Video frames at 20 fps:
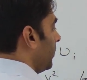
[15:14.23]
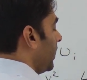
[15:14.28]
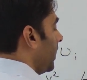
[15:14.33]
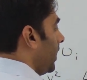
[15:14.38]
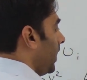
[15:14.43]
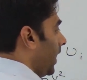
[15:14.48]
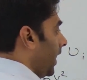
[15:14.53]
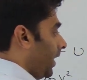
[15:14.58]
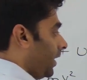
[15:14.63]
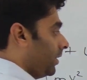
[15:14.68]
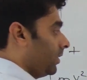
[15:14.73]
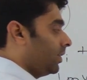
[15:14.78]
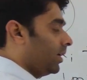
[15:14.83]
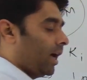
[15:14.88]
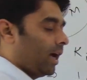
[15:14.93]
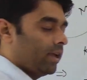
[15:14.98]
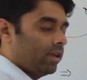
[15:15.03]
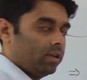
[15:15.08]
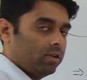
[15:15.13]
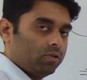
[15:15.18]
At the
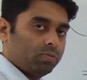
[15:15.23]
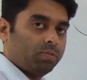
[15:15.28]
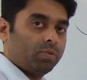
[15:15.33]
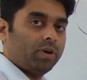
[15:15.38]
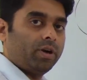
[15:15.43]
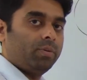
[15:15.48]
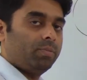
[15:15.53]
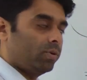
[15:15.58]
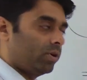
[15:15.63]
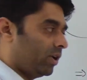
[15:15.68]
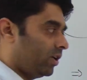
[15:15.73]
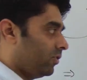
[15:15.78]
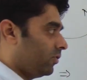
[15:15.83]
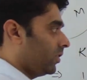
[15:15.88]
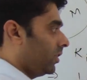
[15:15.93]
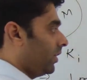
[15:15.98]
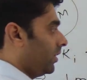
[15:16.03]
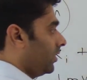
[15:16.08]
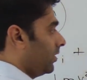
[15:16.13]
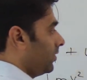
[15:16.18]
highest point,
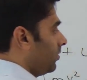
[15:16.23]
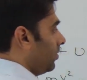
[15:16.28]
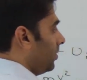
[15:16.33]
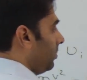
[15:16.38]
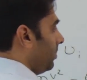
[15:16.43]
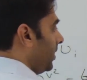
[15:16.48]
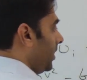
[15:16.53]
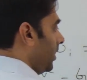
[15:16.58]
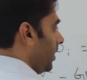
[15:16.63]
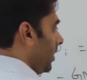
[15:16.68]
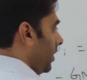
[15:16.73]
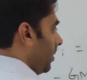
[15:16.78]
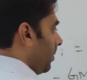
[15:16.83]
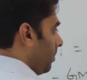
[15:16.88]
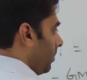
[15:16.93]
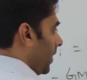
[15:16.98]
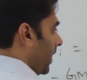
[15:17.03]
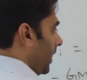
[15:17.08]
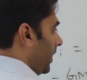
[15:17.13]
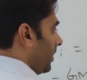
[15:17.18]
potential energy will be
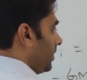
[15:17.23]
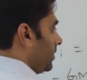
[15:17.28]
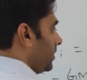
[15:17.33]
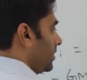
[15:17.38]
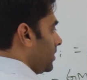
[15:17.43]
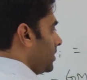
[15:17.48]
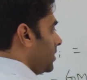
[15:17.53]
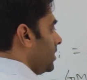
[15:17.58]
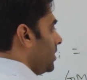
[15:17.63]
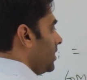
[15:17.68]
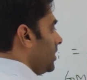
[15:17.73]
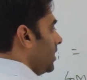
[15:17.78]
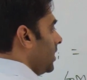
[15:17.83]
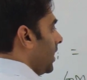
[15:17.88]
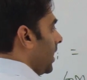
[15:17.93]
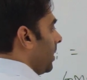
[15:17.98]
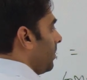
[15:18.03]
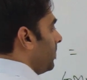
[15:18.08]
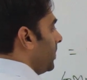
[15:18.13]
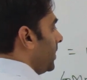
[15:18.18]
minus g
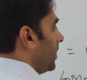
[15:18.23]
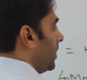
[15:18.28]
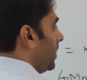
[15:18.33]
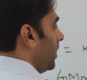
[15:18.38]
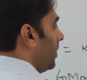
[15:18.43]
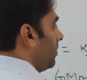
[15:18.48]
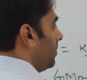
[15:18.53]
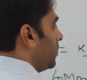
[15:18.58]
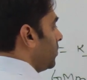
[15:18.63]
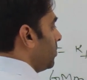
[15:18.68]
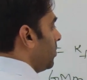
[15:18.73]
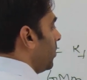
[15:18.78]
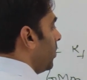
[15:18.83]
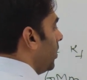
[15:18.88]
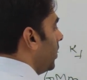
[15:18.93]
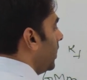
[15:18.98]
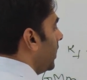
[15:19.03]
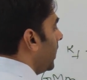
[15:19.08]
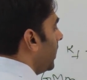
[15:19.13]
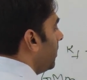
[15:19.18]
capital M
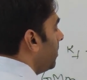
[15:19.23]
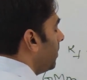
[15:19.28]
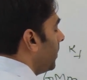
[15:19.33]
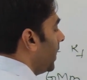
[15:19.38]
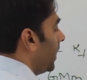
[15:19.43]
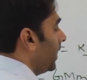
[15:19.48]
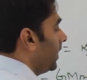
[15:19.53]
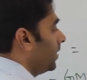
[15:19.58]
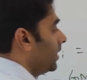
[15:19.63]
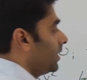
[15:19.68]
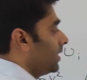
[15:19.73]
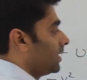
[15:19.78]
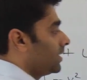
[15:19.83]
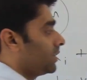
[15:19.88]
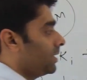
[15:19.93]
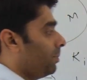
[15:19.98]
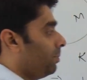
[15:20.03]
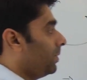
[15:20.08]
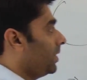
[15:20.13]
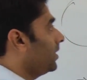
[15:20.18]
small m by
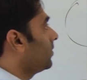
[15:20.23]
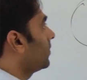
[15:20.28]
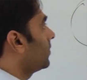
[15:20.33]
separation.